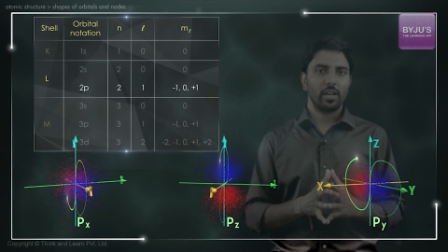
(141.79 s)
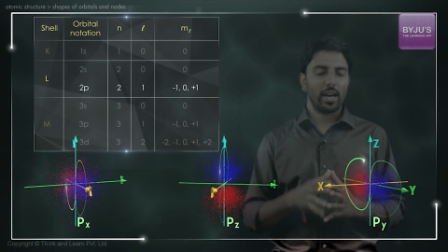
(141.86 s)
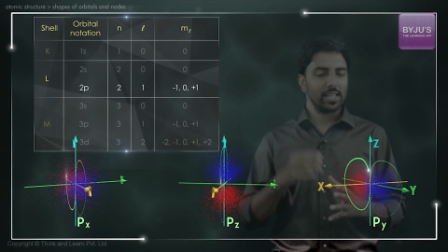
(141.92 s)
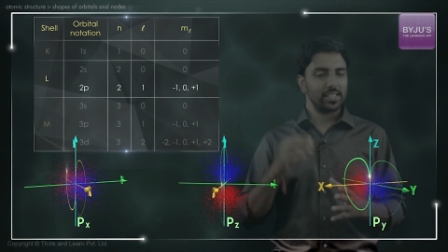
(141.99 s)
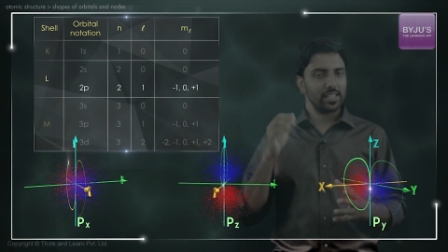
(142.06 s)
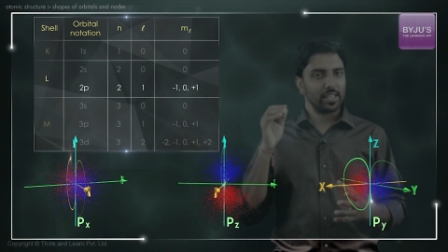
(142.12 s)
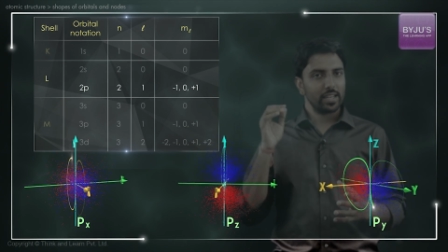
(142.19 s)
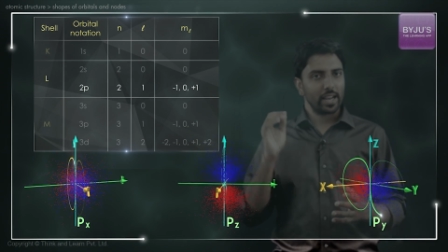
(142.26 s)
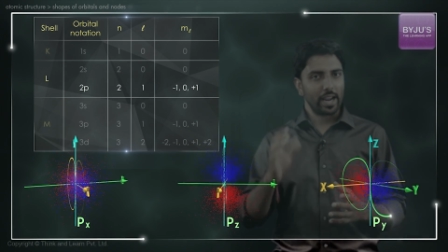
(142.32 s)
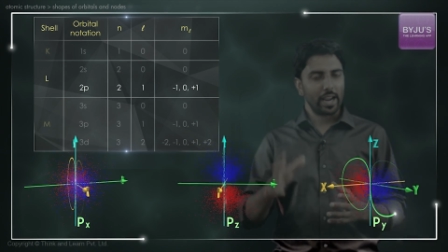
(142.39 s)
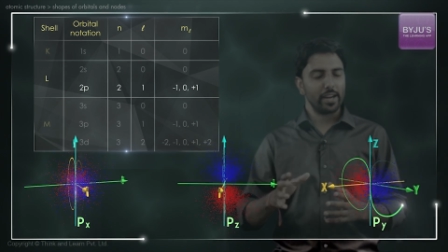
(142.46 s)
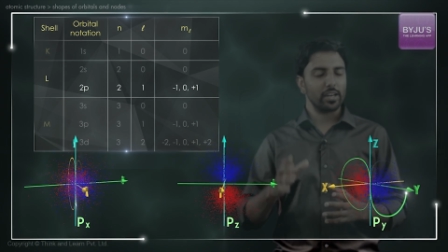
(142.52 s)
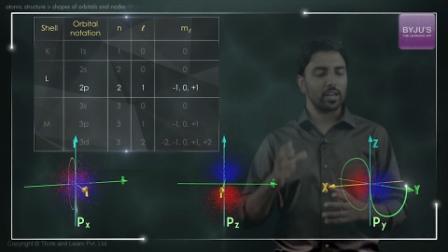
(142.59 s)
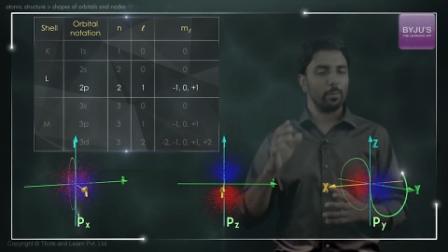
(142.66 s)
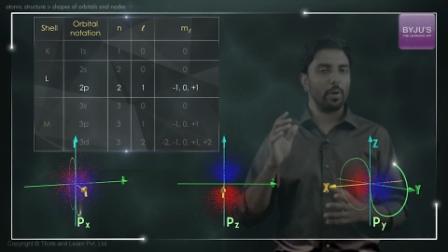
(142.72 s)
as in
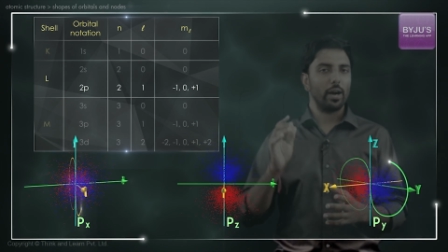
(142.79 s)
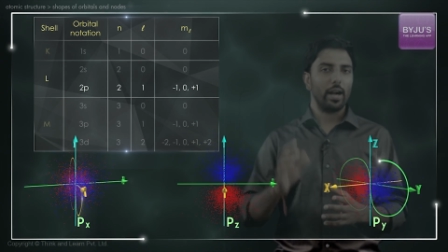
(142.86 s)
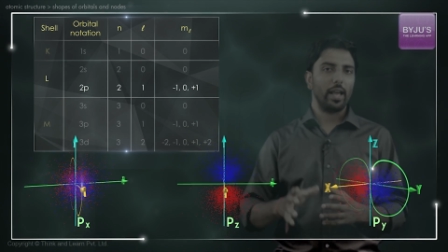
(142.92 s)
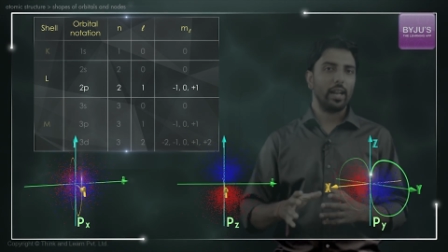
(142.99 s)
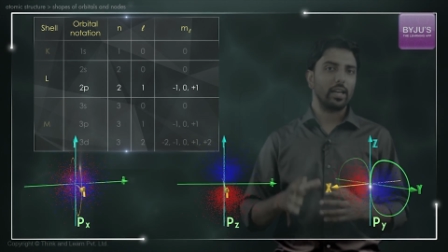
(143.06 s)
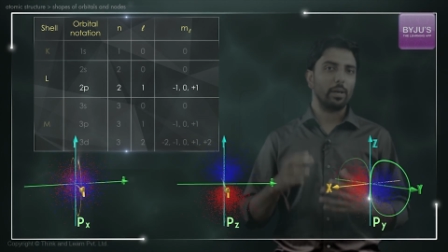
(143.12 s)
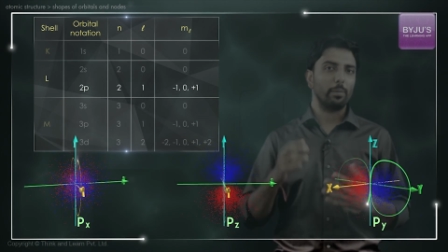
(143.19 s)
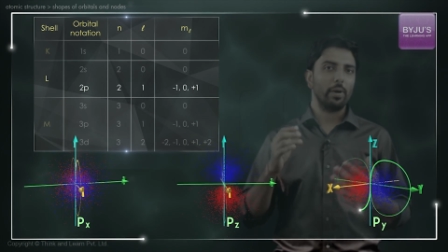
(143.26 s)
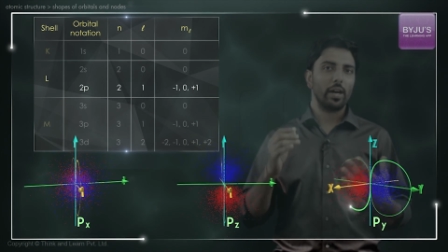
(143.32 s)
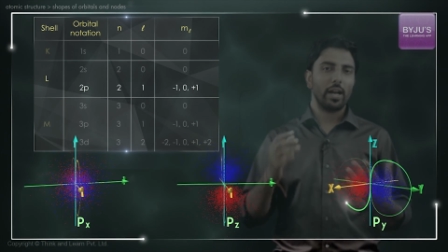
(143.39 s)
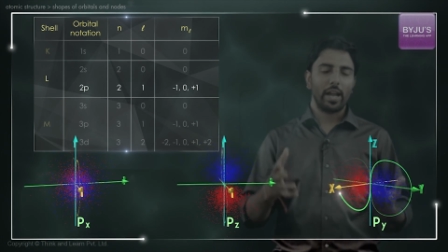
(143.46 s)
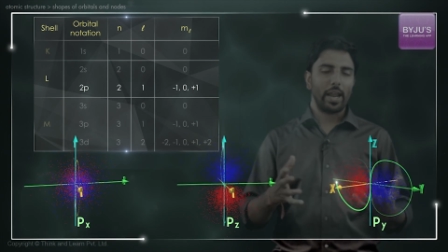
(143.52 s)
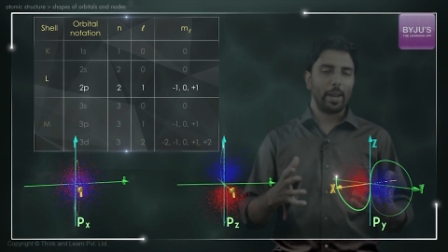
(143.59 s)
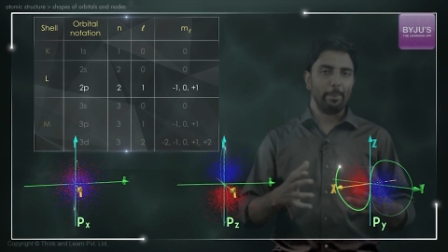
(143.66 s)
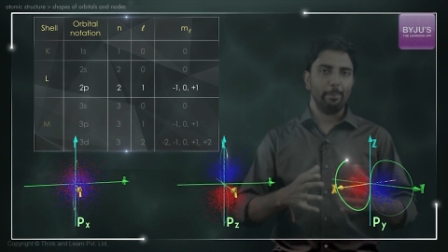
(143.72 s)
n, l,
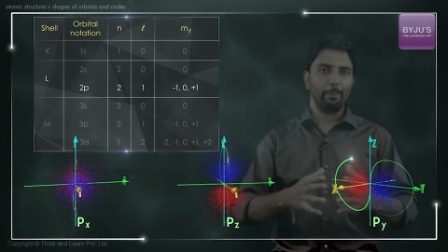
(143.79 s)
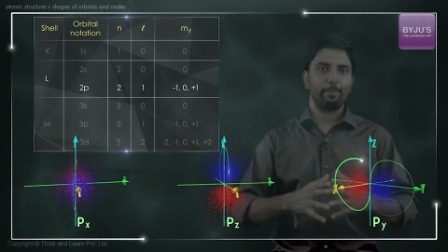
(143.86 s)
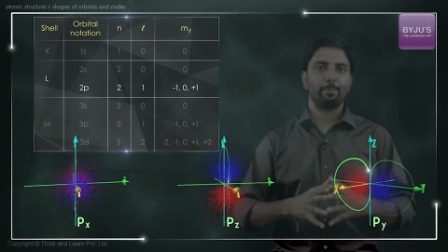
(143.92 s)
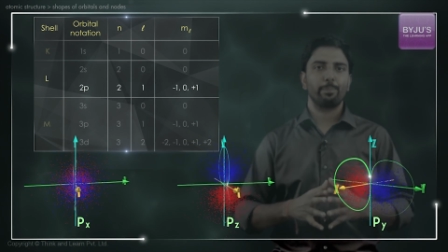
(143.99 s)
m.